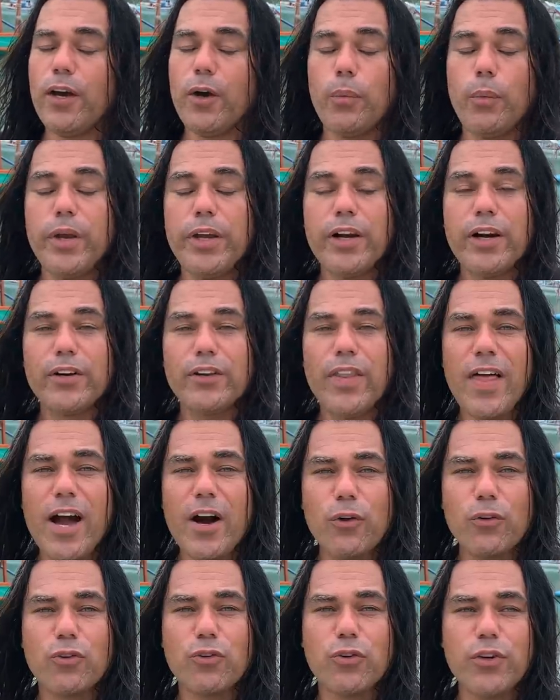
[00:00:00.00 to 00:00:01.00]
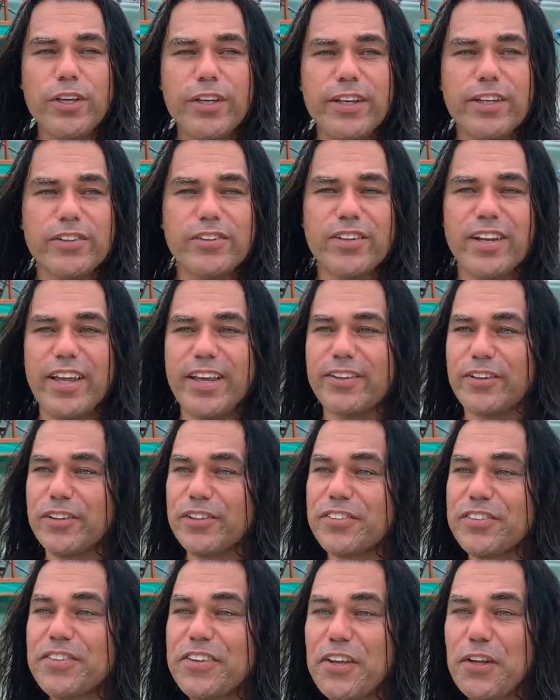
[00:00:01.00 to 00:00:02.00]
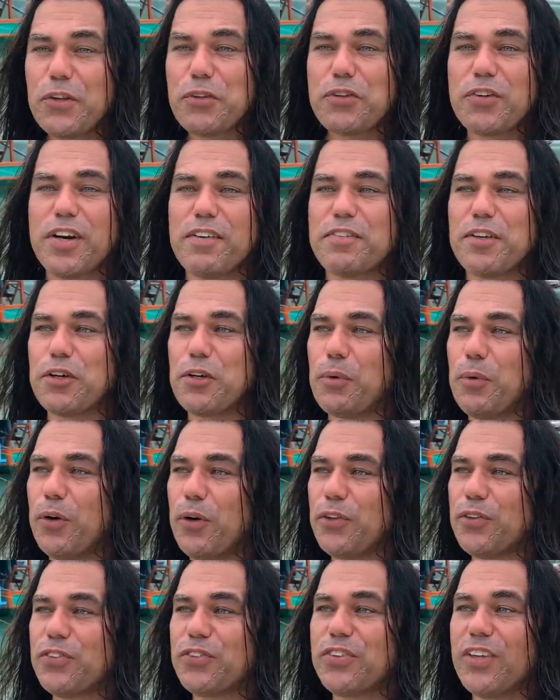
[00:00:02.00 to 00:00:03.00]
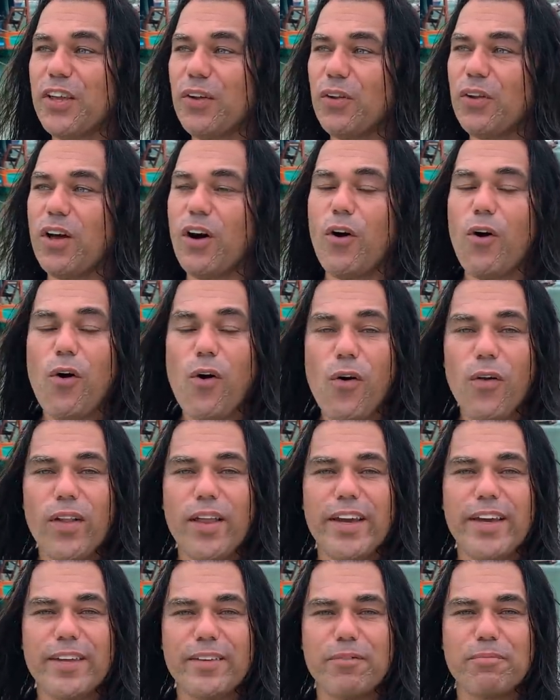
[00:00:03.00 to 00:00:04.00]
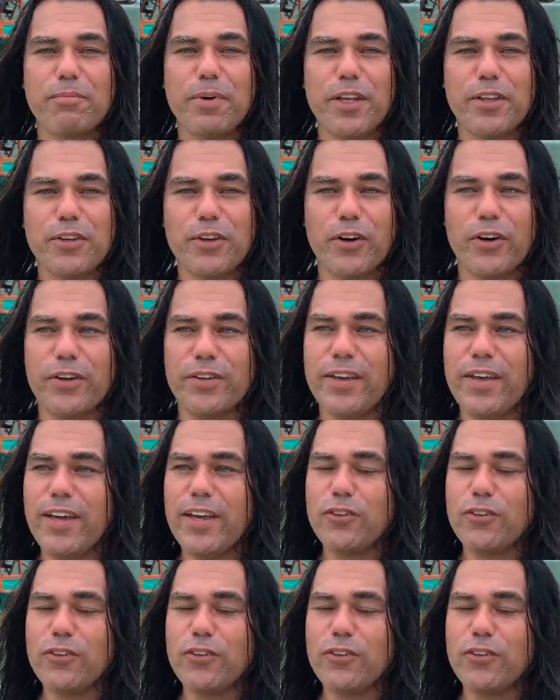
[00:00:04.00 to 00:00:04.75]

We are now three years later, still traveling the world, still all in Bitcoin,